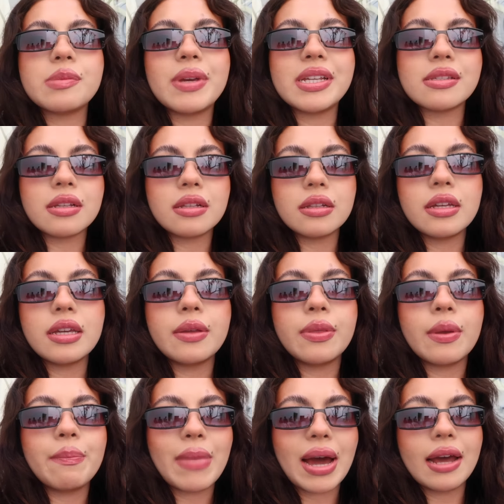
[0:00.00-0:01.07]
basically
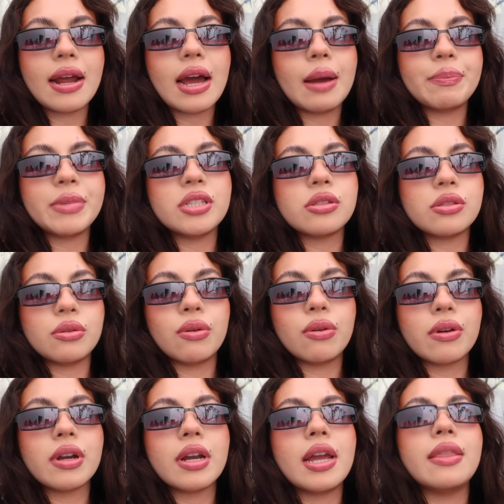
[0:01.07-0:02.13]
the Mad Happy
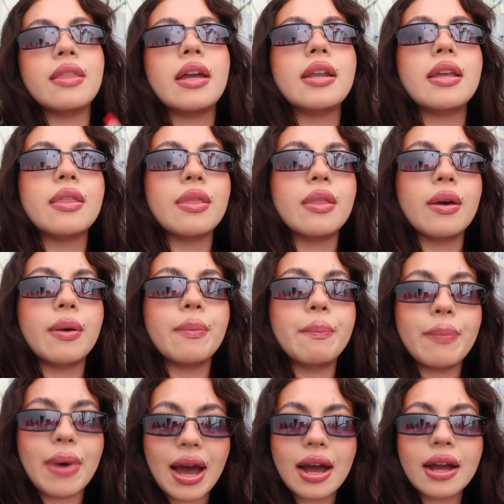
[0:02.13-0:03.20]
store, and then in the
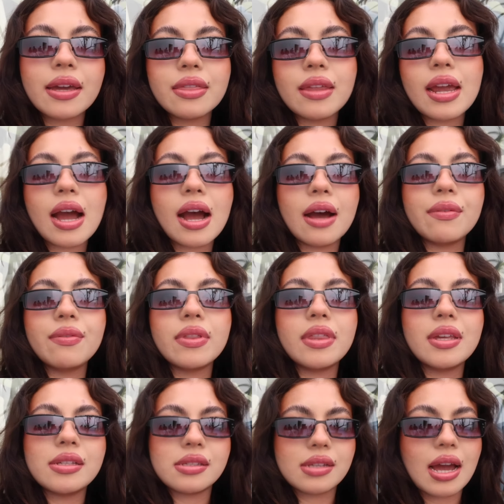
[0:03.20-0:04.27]
back they have
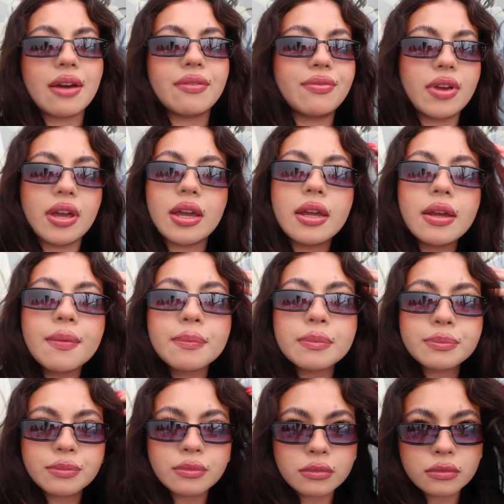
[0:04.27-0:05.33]
this cafe.
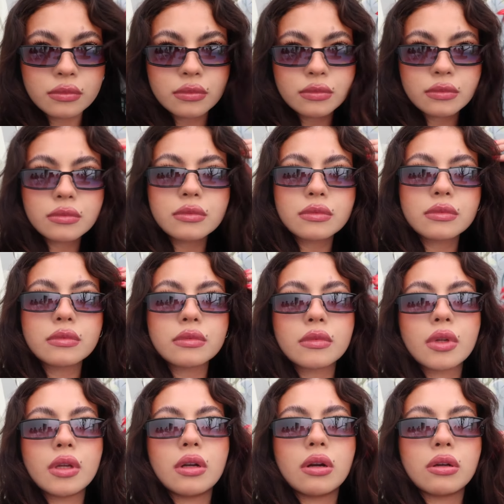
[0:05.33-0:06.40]

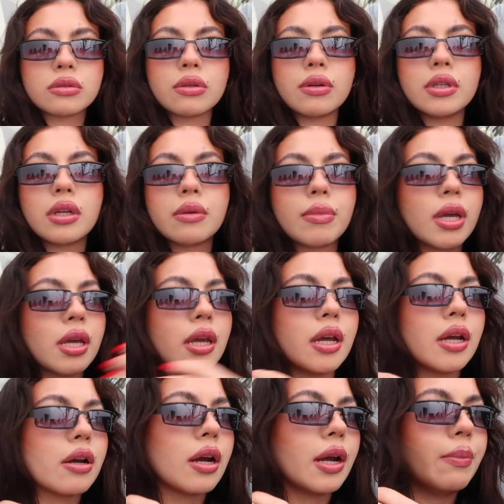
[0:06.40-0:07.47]
And also I did my
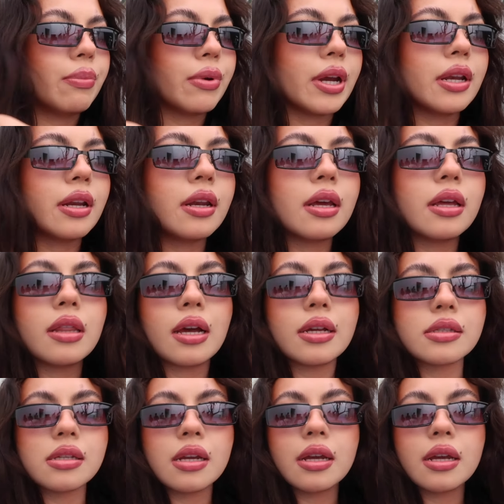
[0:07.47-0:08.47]
hair, I braided it last